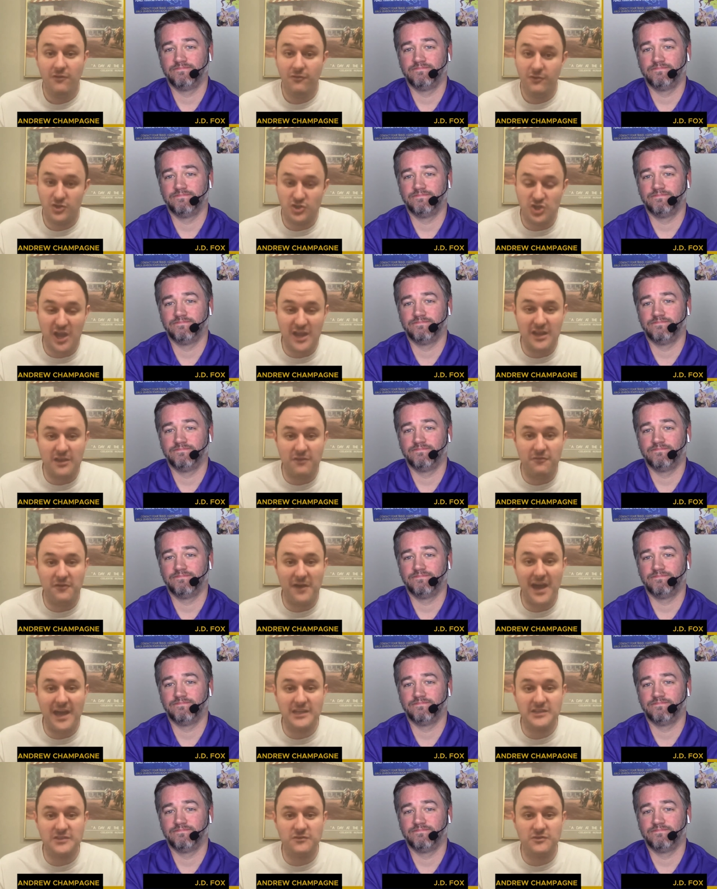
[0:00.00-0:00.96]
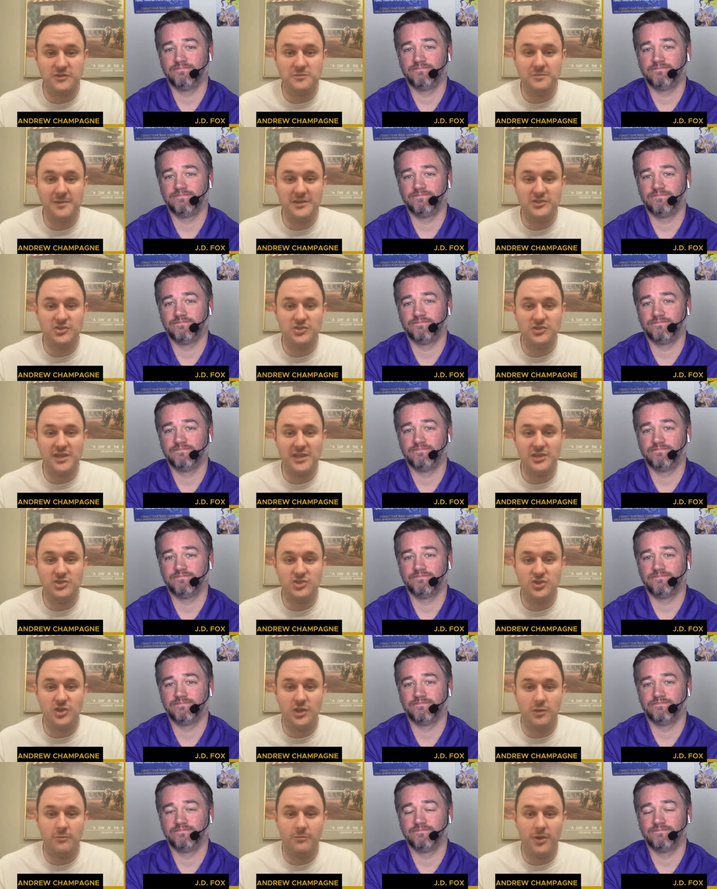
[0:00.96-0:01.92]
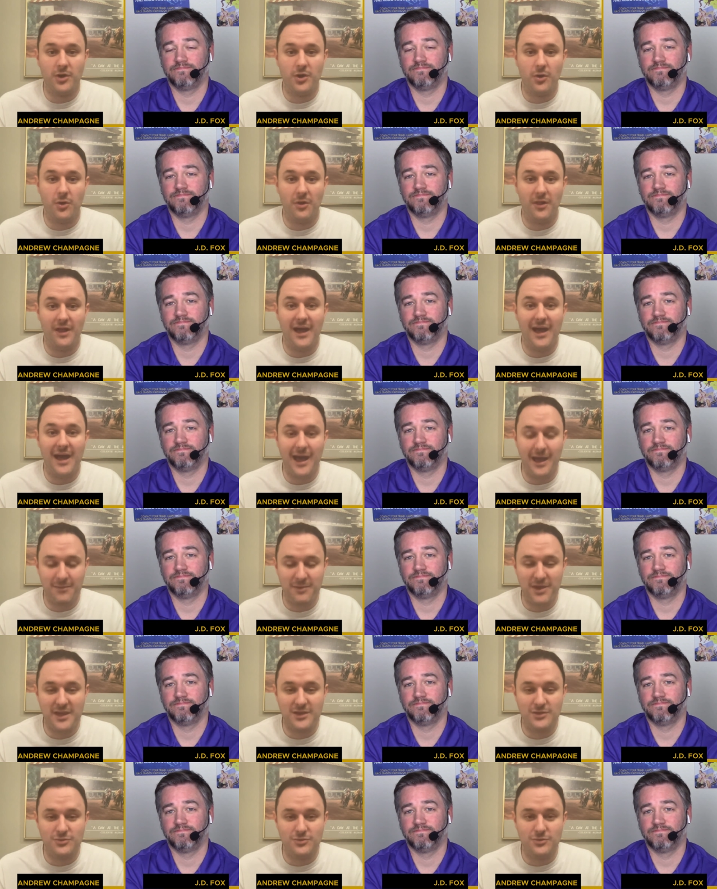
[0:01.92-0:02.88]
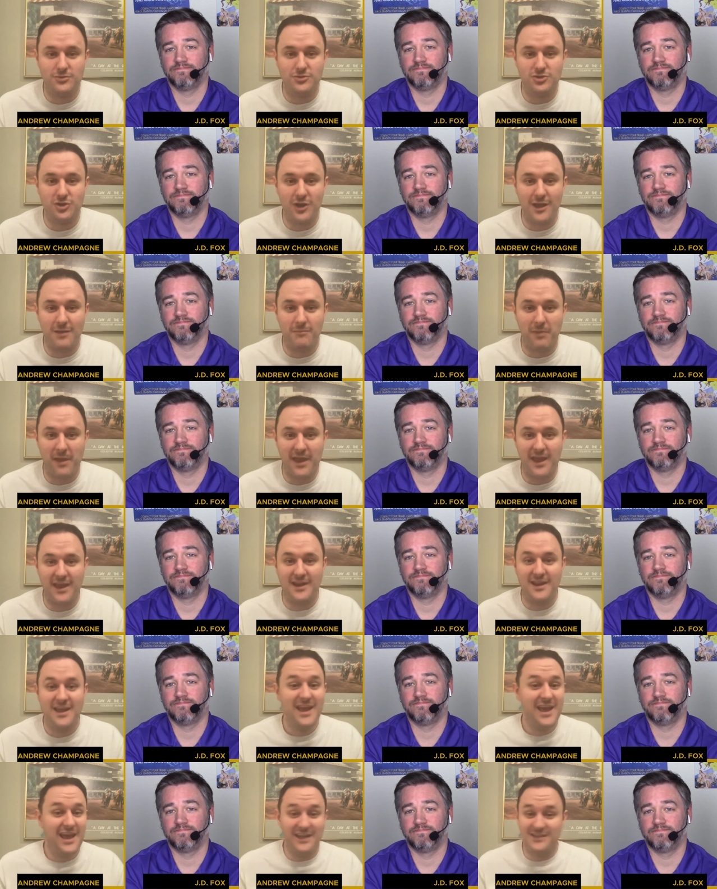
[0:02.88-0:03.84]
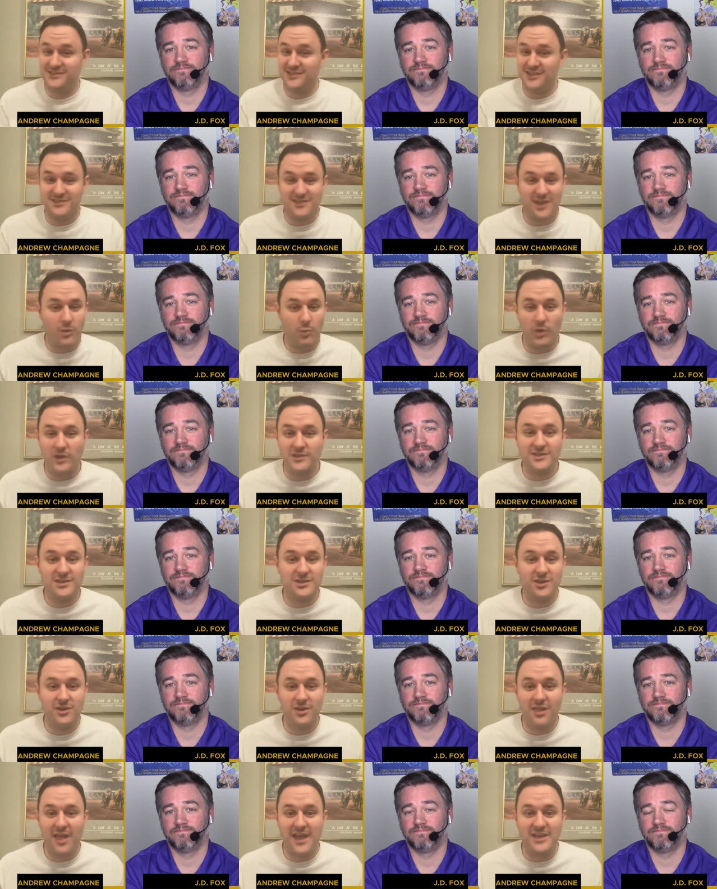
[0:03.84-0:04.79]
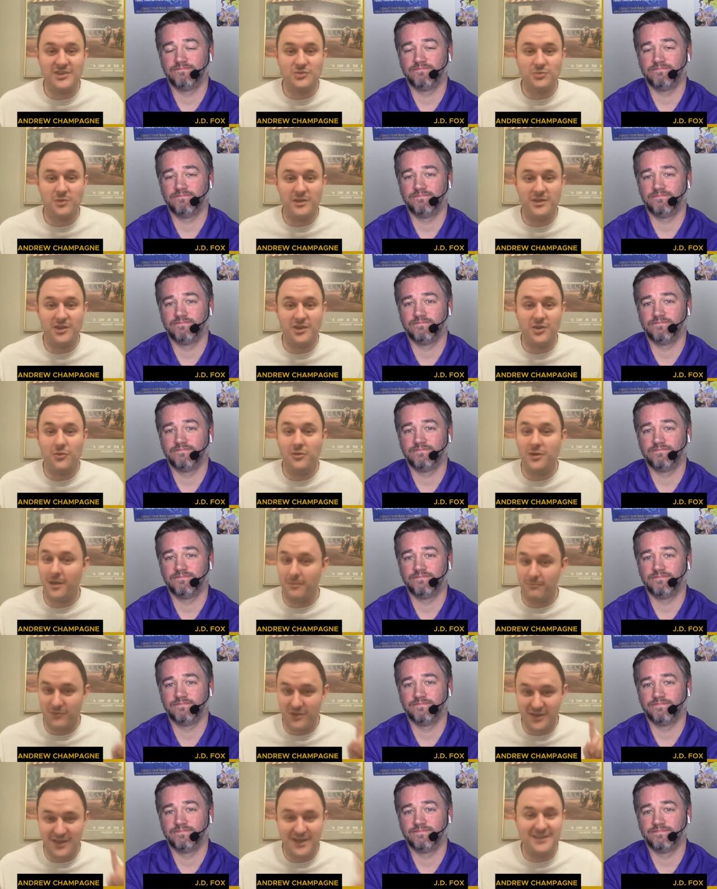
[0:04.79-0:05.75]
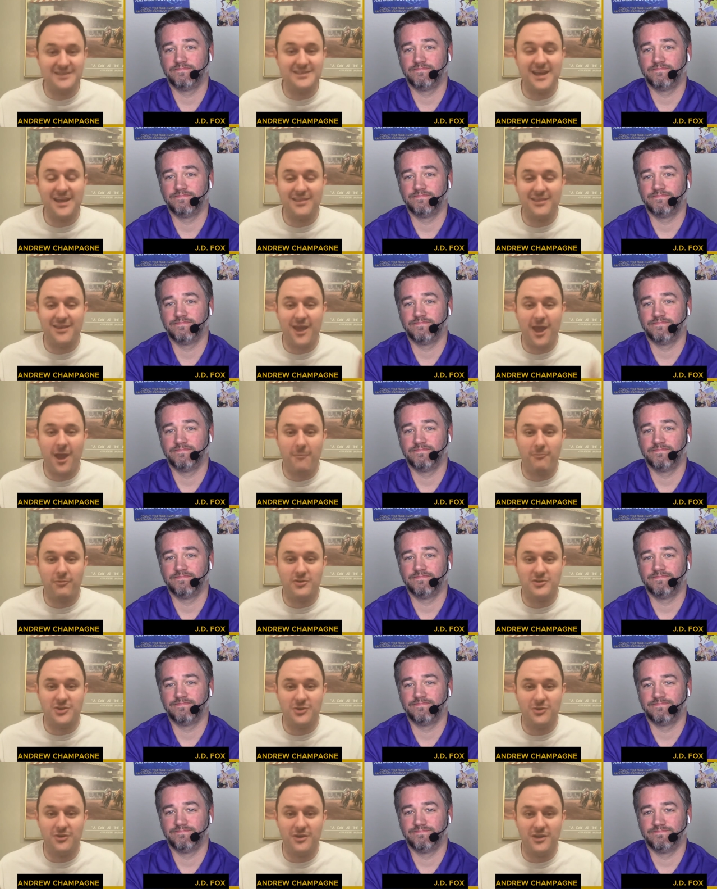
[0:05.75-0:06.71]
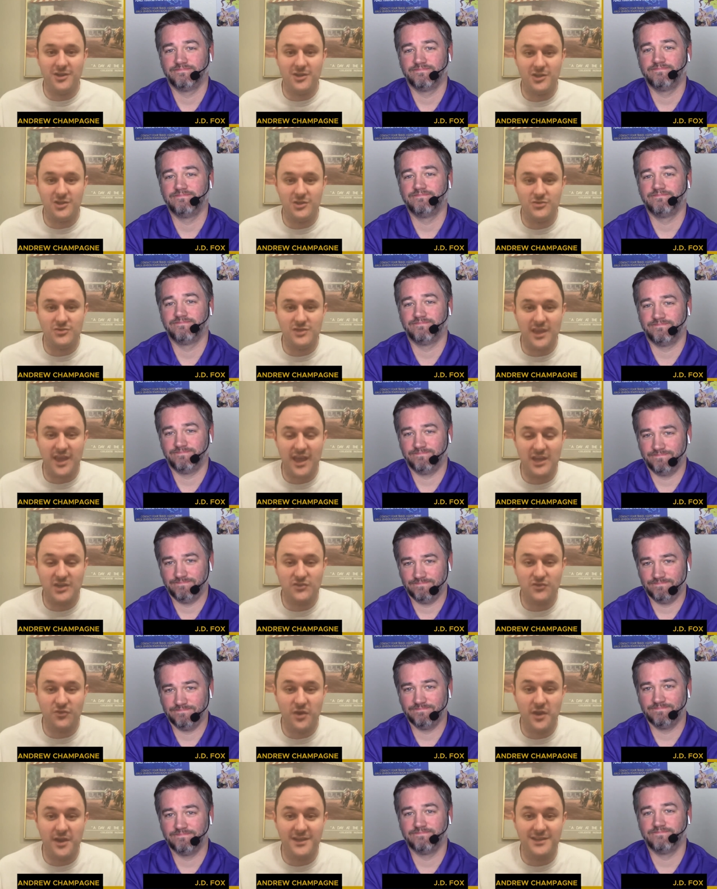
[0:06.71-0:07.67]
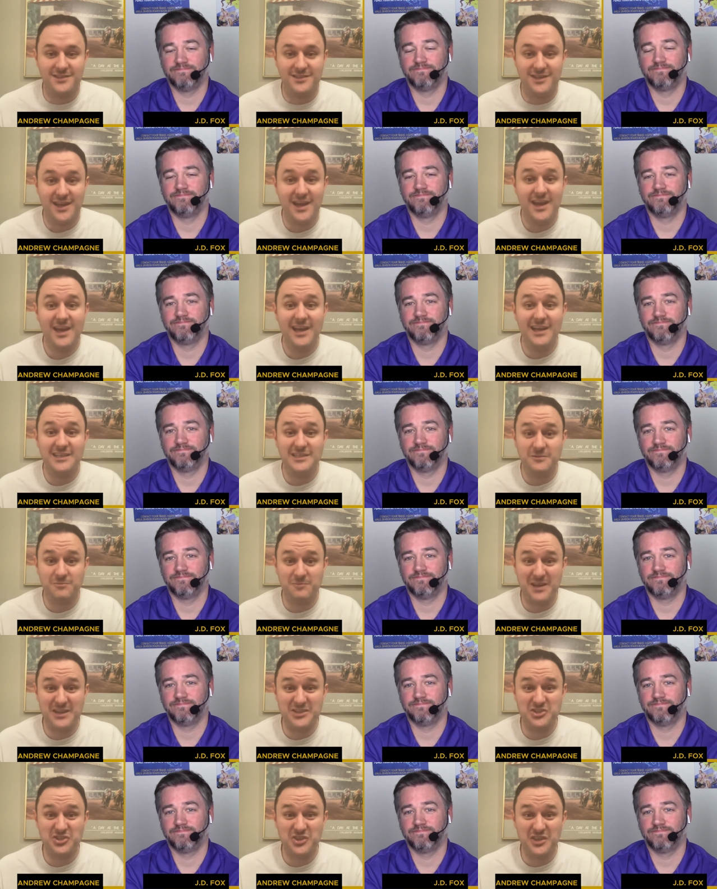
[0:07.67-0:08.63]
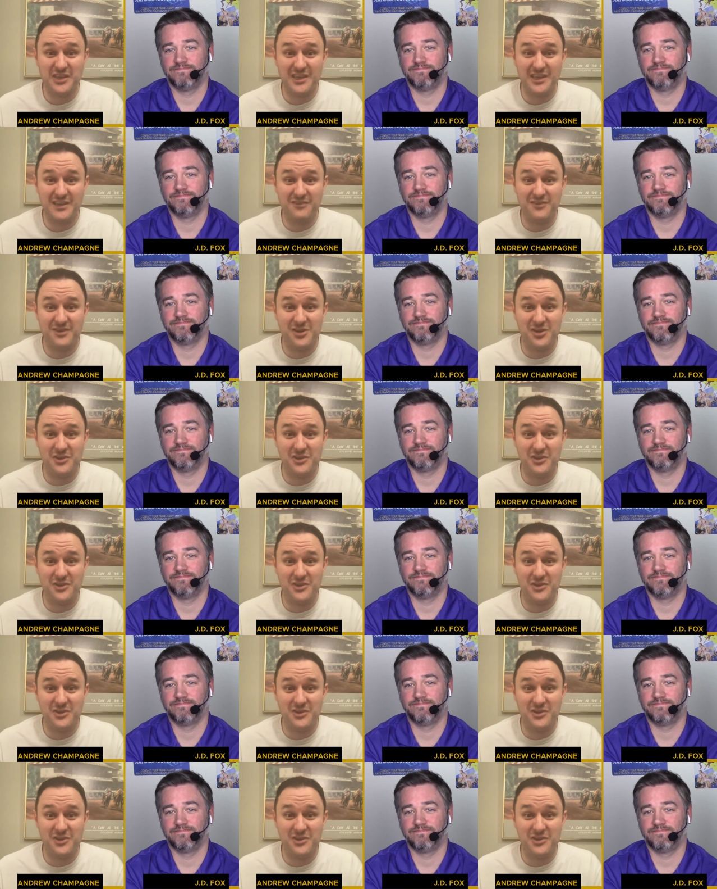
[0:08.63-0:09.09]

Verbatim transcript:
Speaker 1: For JD Fox, for special guest Gino Buccola, I'm Andrew Champagne. And since I wasn't here last week to do it, I'm going to take the opportunity to use the catchphrase, especially given